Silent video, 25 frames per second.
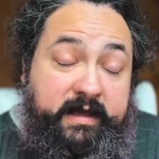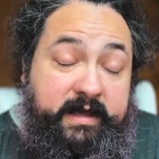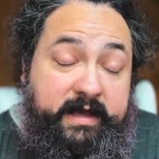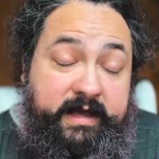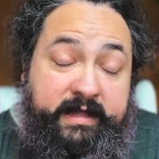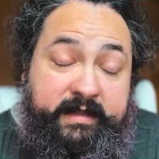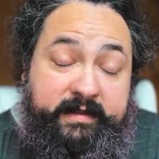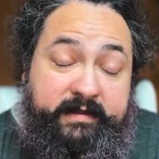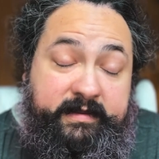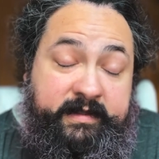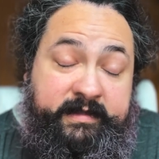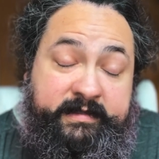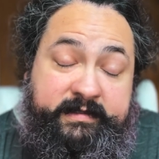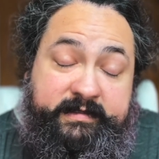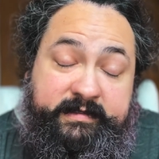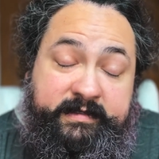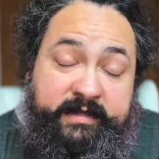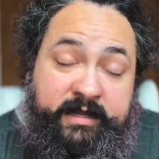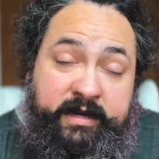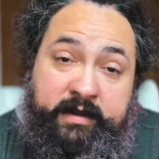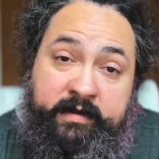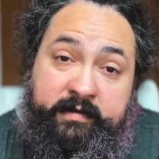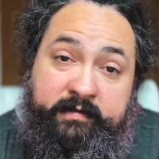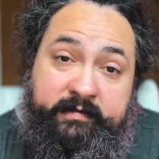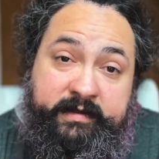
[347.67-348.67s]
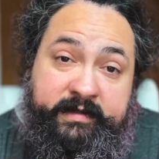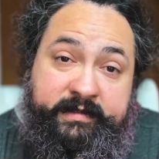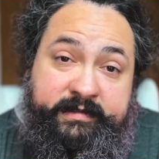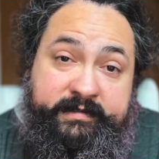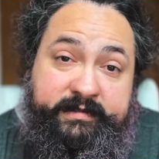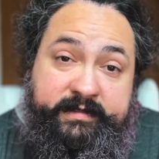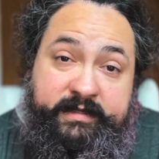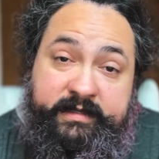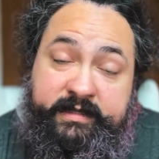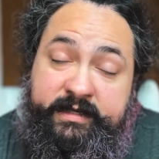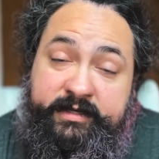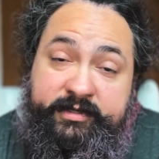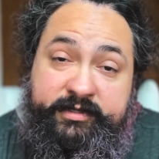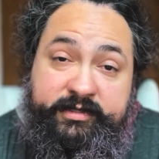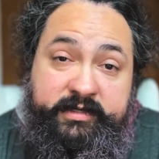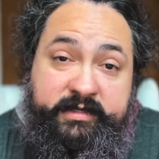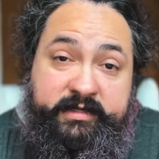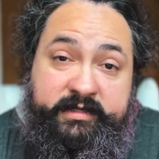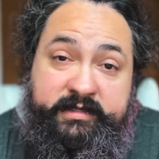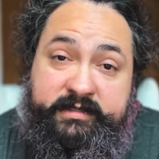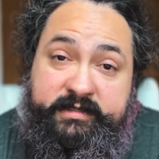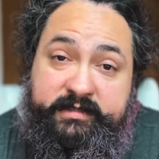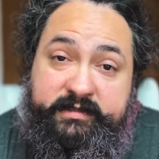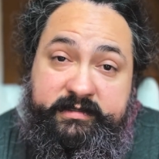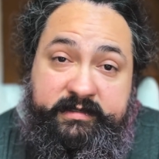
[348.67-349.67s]
And it's, it's
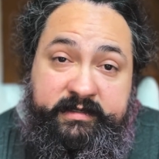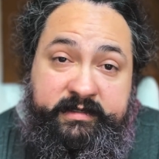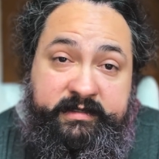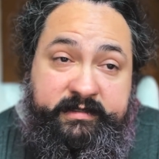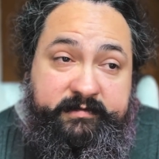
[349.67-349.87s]
delicious.